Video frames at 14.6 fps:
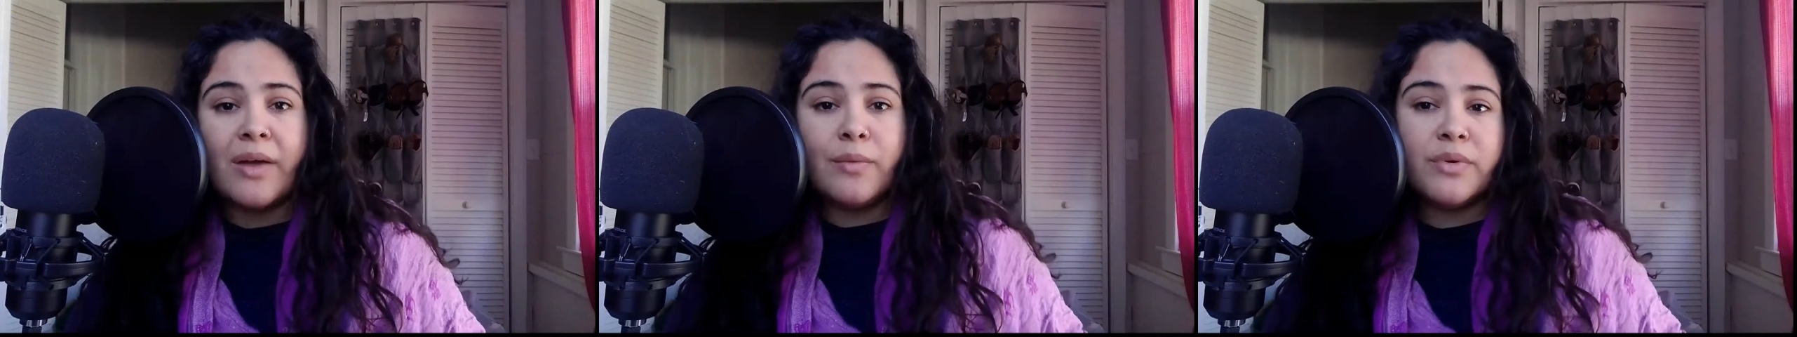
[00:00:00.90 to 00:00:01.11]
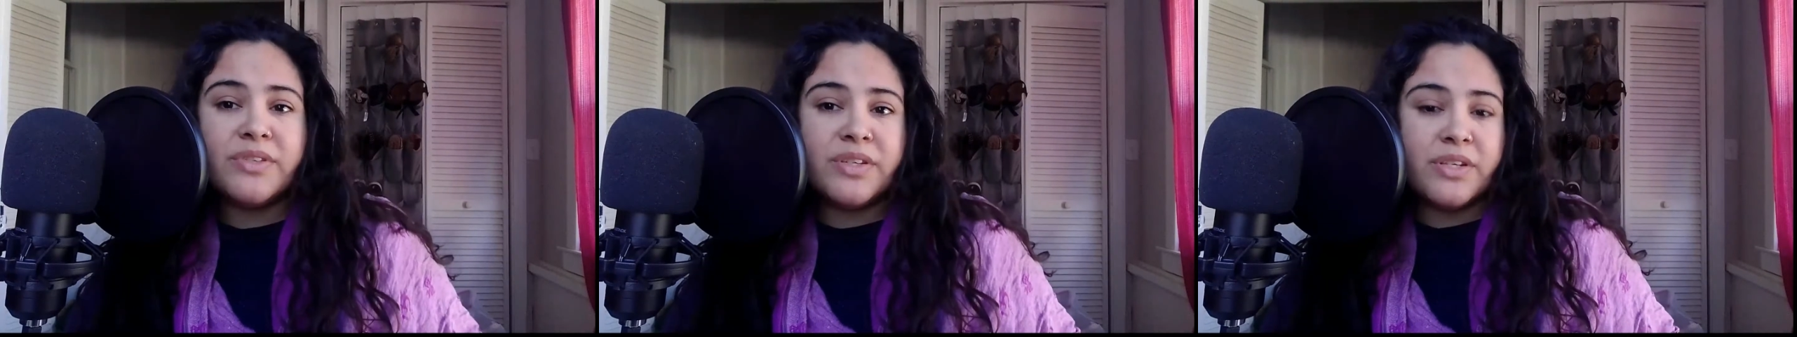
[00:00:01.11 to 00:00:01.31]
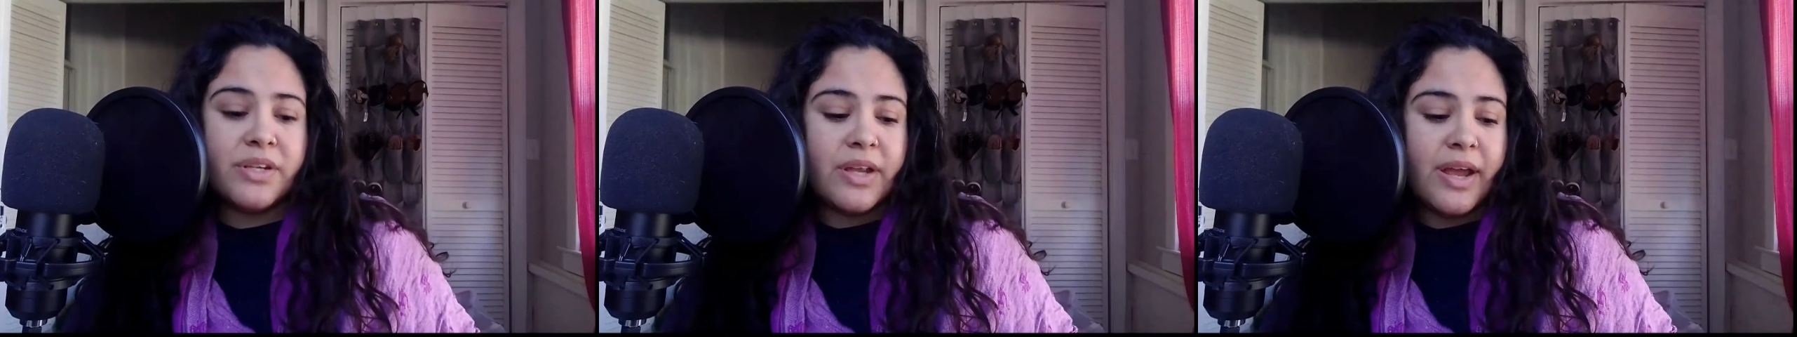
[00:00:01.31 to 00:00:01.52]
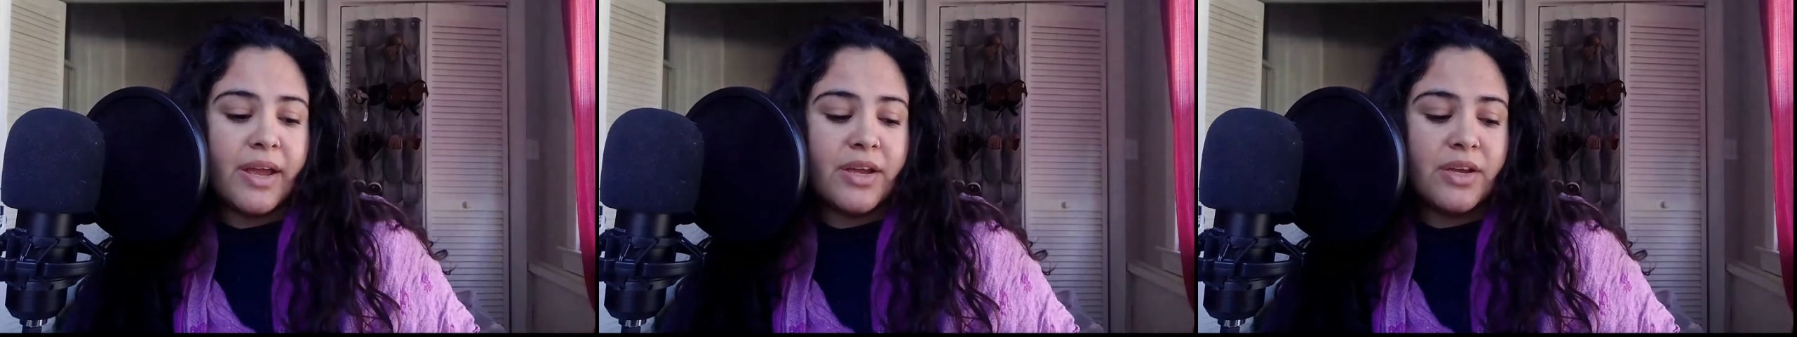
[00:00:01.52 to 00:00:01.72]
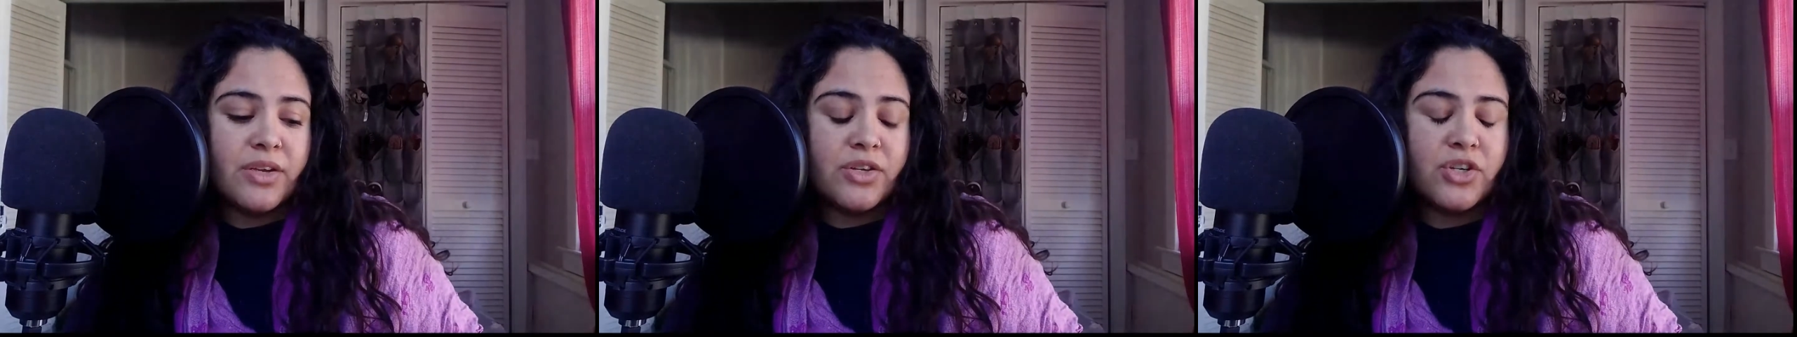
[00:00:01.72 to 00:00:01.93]
I wasn't
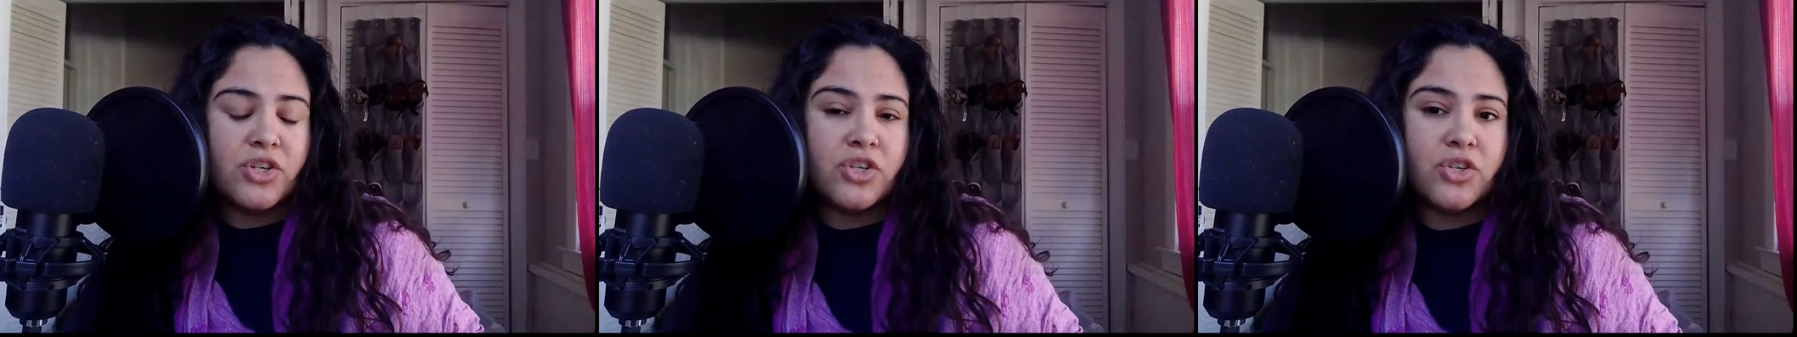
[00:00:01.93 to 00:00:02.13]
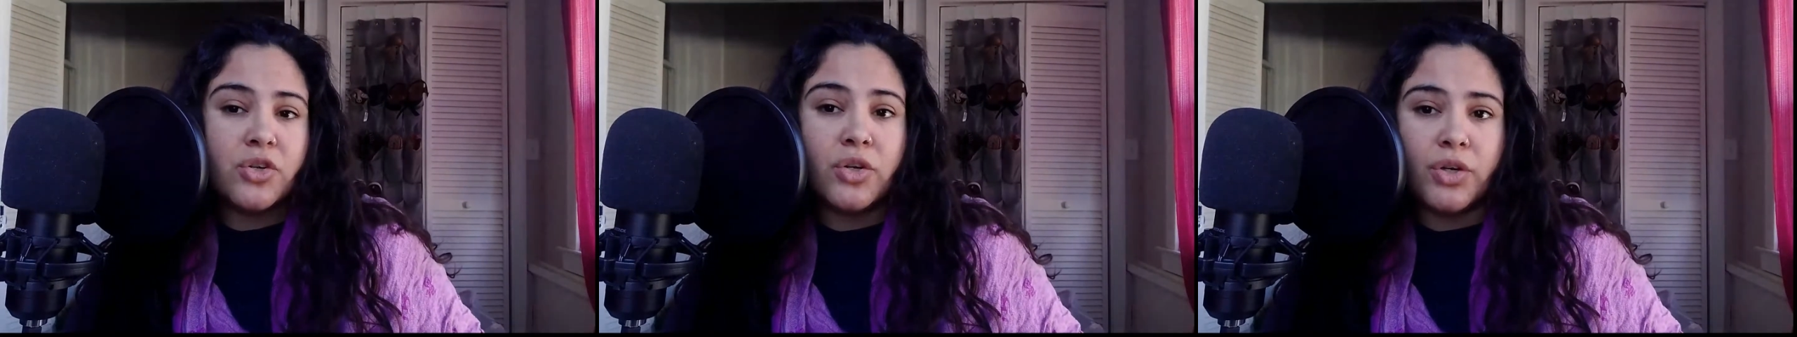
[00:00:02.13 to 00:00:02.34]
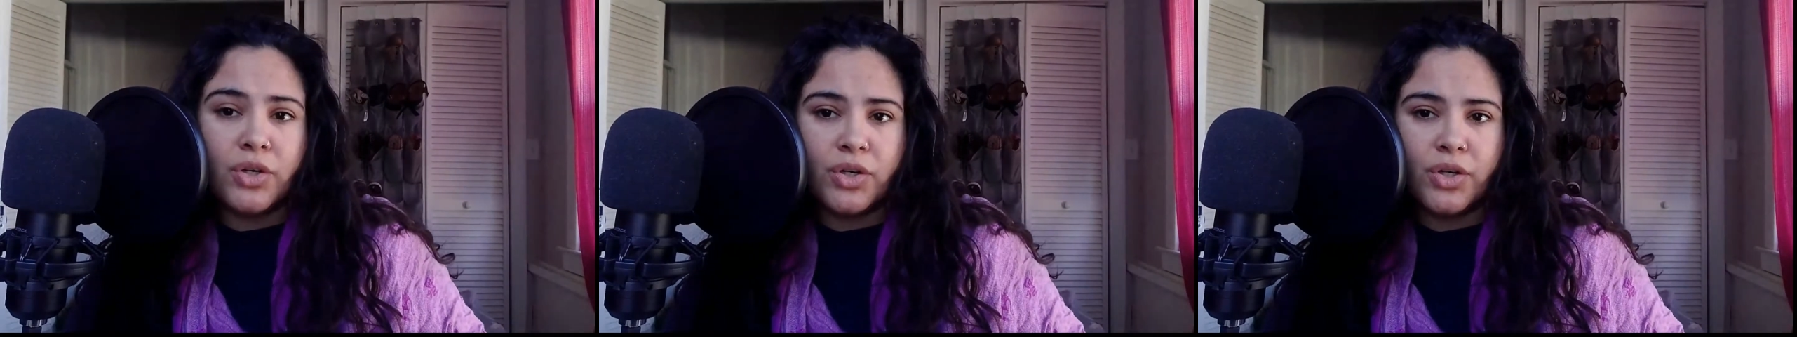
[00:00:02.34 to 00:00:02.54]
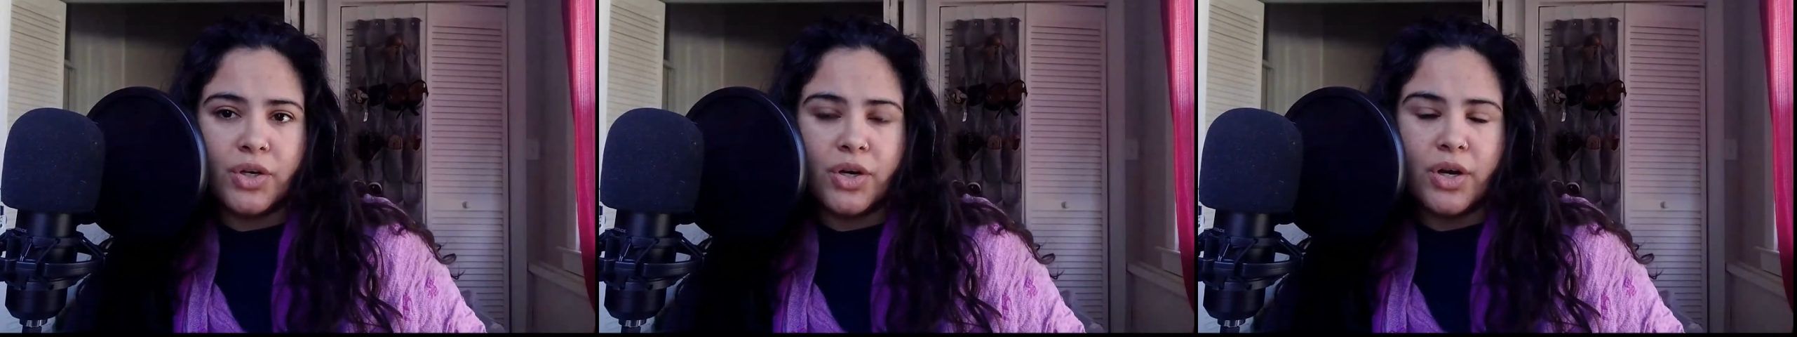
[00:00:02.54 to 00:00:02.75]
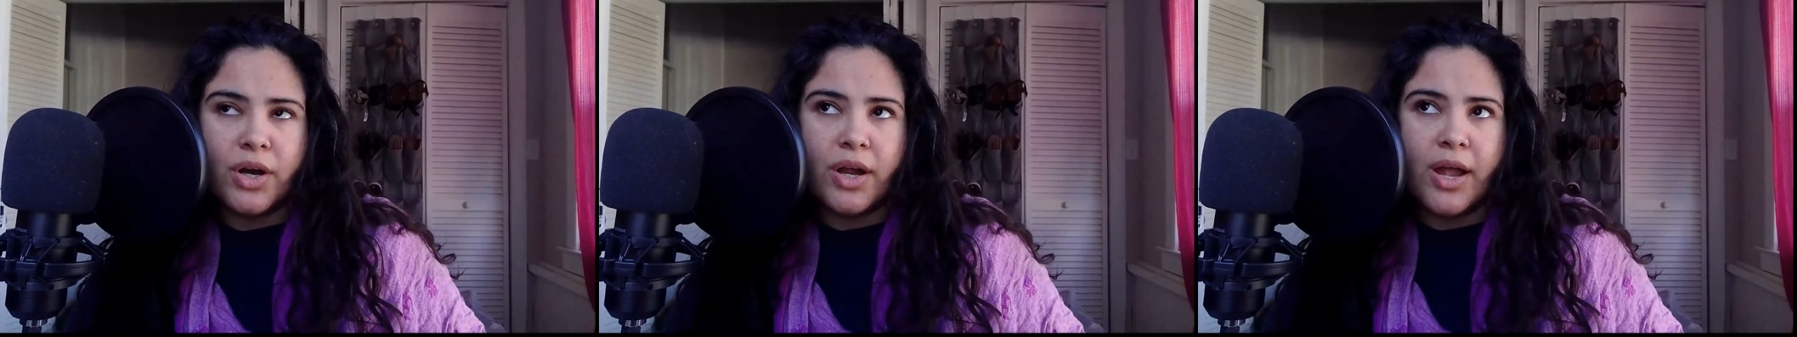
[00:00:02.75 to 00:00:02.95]
sure